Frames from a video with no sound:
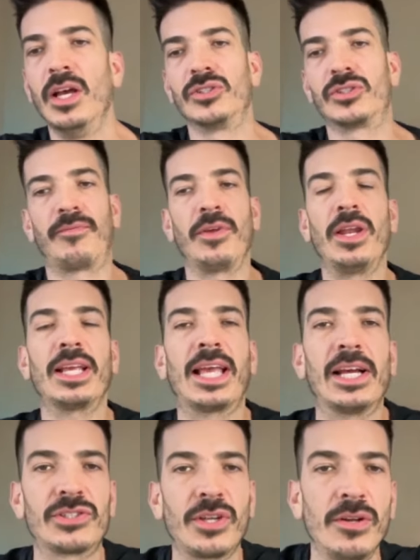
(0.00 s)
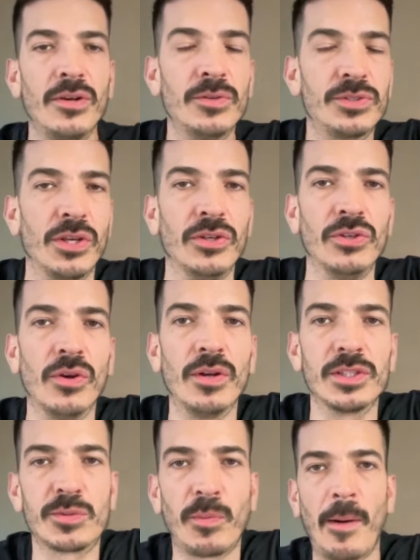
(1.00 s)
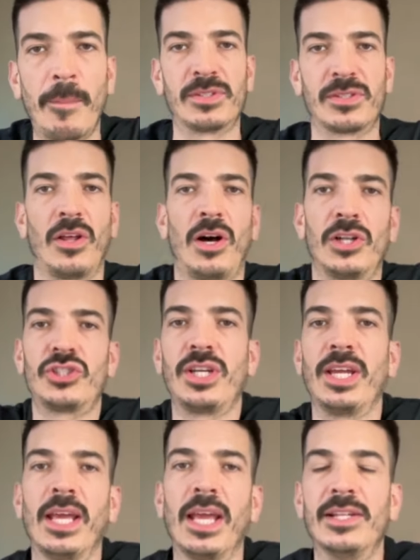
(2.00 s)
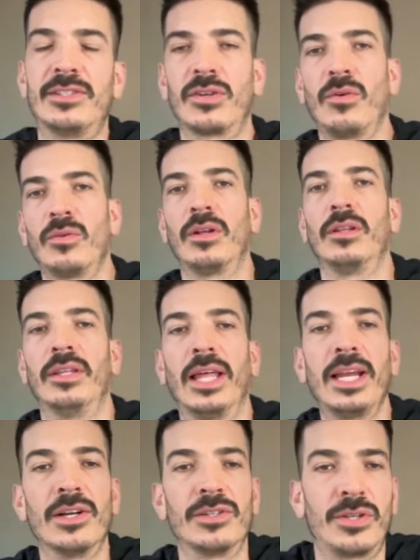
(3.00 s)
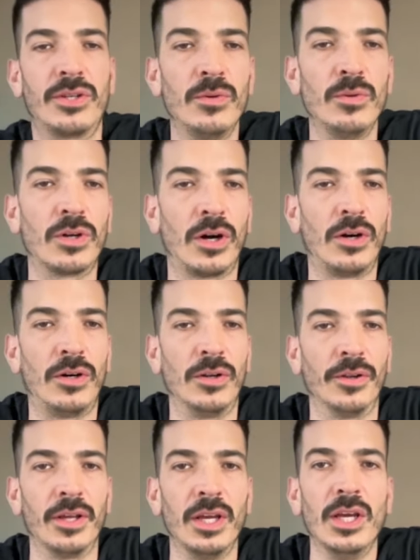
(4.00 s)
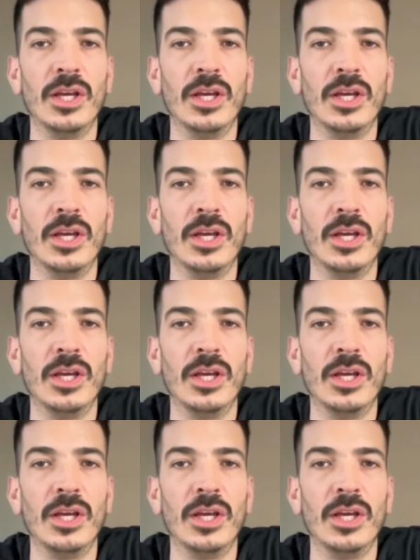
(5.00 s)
So if you didn't catch the news, Uniswap is launching its own layer two called